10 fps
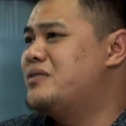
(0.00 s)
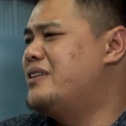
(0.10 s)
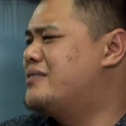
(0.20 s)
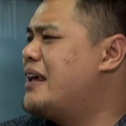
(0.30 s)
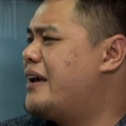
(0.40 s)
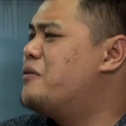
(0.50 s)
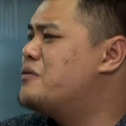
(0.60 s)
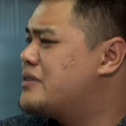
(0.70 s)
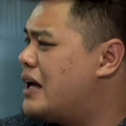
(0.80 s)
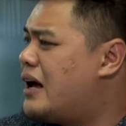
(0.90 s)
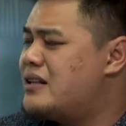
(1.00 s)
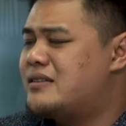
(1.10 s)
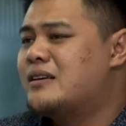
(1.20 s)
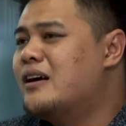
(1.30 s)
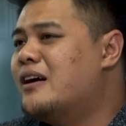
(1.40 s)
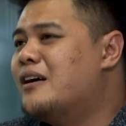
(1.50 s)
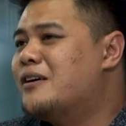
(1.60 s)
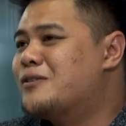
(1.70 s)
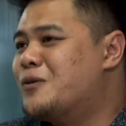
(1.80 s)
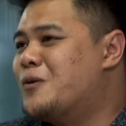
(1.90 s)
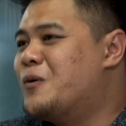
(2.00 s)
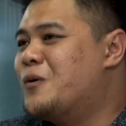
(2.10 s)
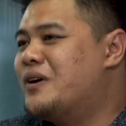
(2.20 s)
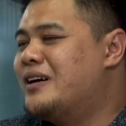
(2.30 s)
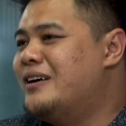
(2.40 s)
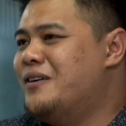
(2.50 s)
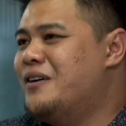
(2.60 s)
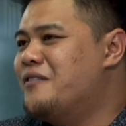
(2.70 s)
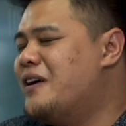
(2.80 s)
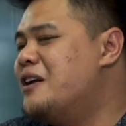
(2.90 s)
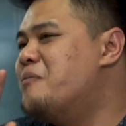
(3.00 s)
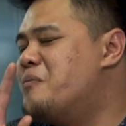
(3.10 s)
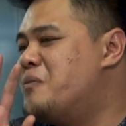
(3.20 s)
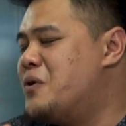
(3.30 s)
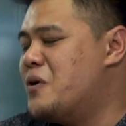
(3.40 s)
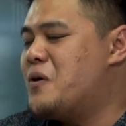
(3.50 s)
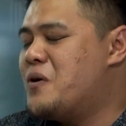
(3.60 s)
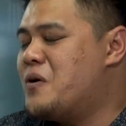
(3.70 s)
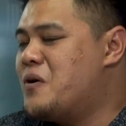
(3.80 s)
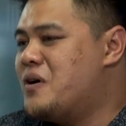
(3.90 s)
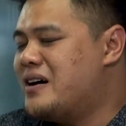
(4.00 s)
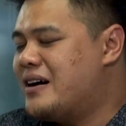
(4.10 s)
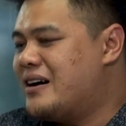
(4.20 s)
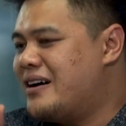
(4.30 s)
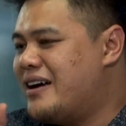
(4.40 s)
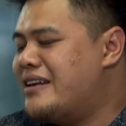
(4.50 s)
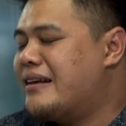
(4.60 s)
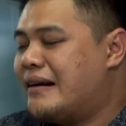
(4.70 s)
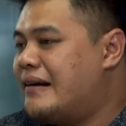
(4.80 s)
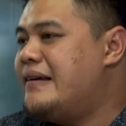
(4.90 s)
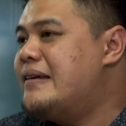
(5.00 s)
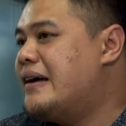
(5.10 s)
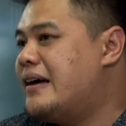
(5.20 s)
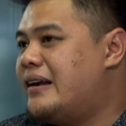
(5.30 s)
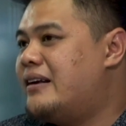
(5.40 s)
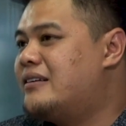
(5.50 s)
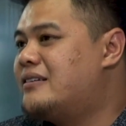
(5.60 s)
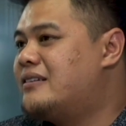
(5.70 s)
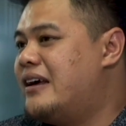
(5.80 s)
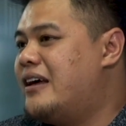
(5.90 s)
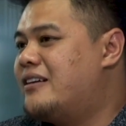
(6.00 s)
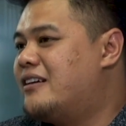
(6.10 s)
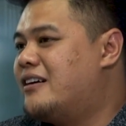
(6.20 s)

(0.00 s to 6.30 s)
it's like an ustad. So he got a very pure and clean heart that,